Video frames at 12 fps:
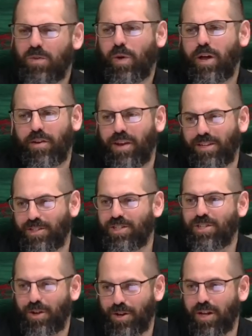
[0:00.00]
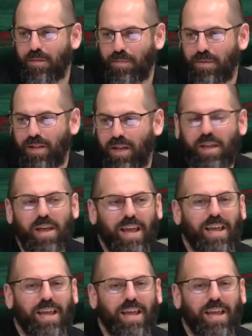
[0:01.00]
why don't I just start it up?